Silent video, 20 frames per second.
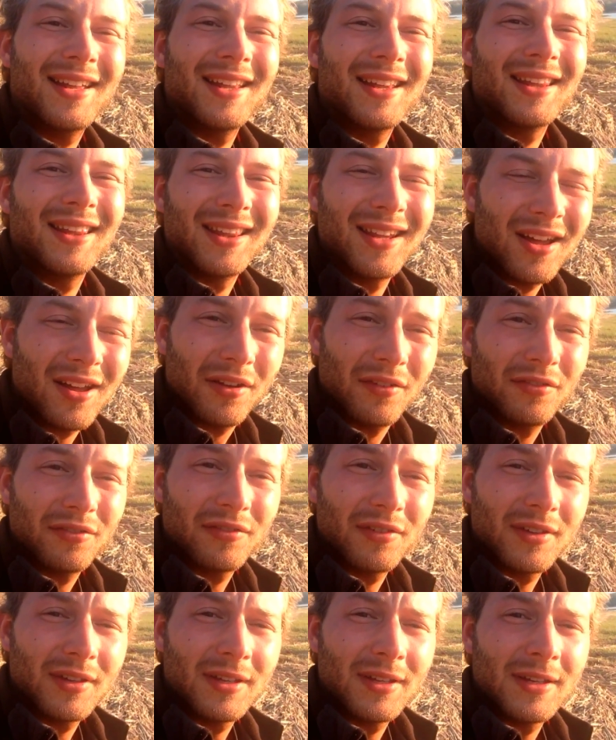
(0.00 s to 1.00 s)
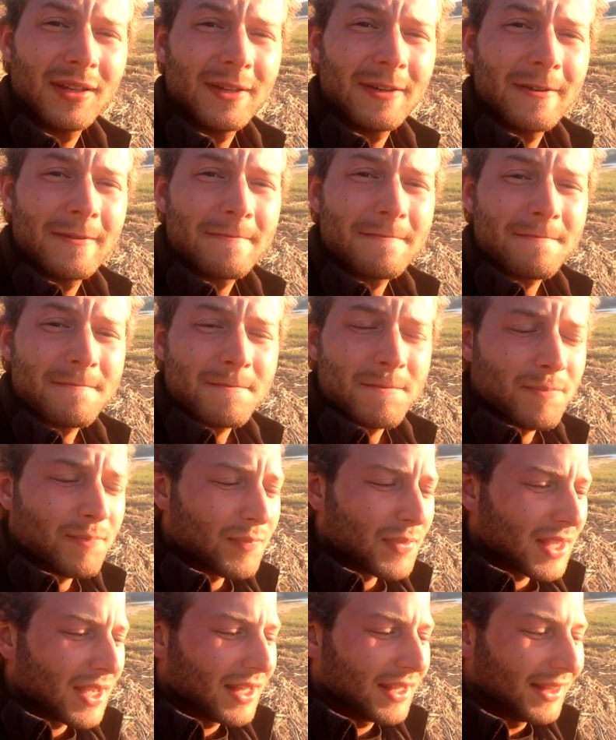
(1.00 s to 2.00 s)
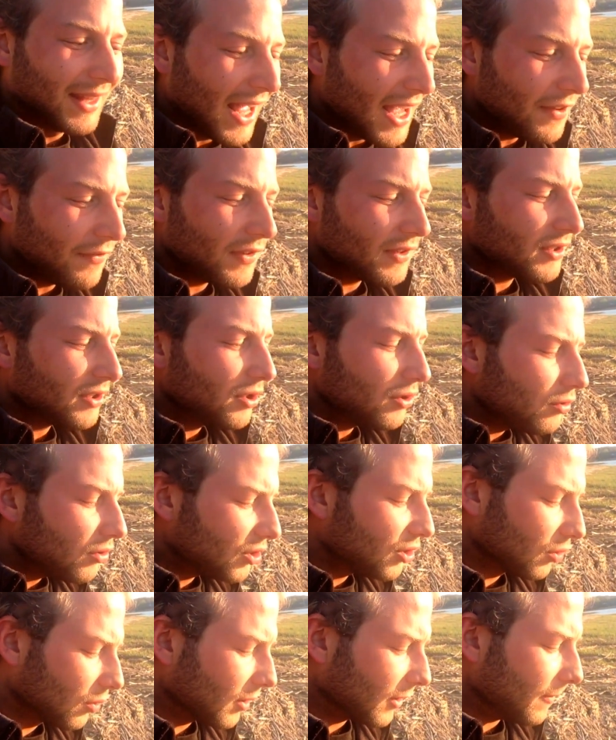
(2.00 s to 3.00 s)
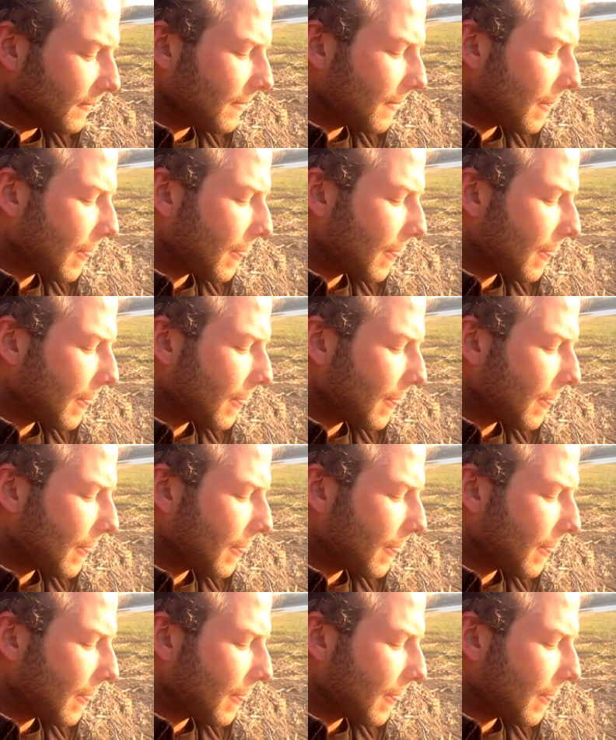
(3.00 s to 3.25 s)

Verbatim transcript: love. Life is too short